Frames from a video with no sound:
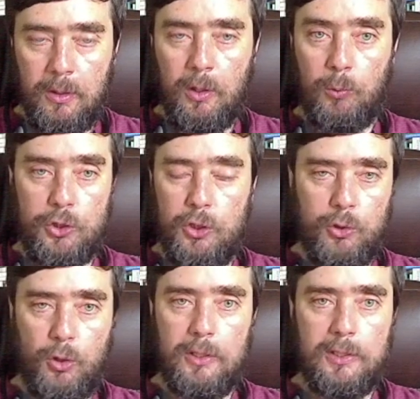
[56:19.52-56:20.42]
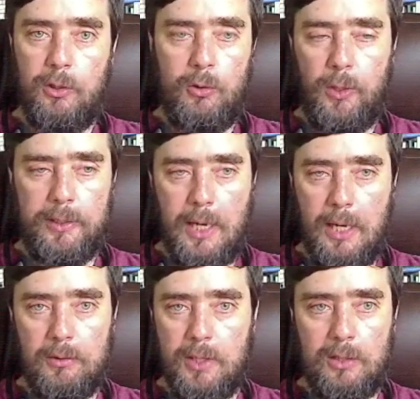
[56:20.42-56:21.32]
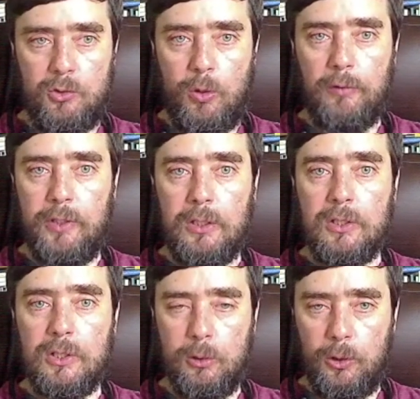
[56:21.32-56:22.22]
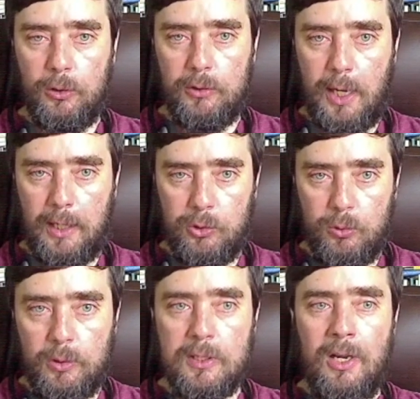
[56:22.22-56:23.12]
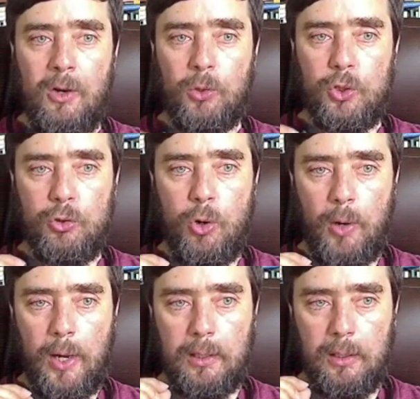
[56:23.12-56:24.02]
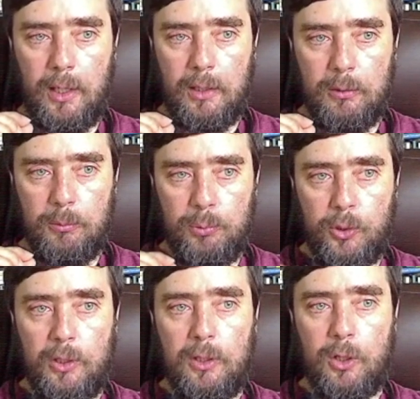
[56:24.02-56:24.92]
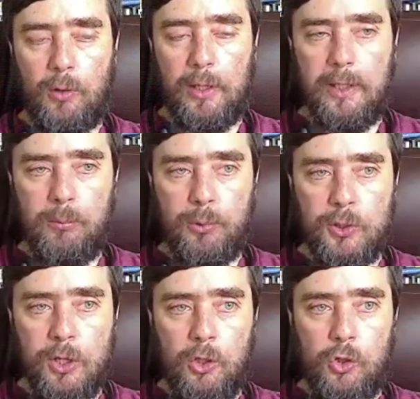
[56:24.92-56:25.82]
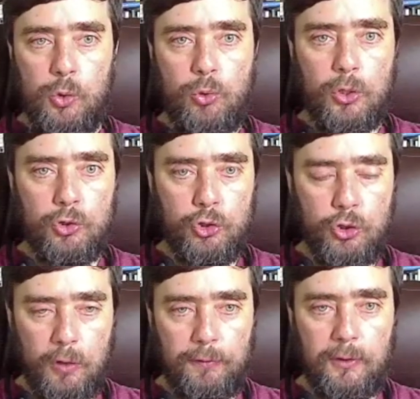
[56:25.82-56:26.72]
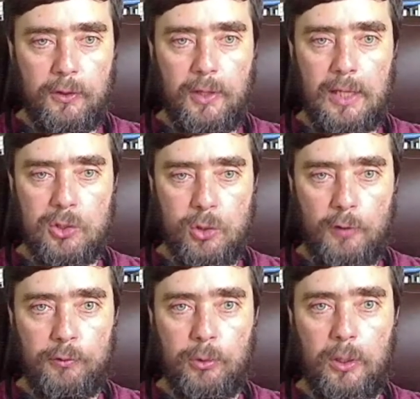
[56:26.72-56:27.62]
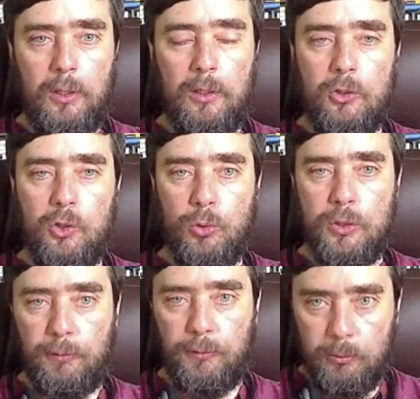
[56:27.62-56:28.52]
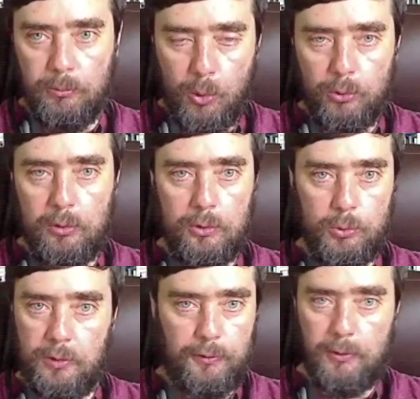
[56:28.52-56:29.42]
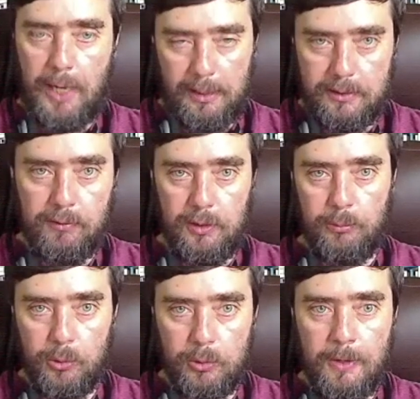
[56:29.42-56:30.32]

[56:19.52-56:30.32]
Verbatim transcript: which it took us, you know, what, ten, twelve years to learn to how to do this. Once you know how to, how to put in the correct inputs, you can shift that software to a different mode, to a different activity mode,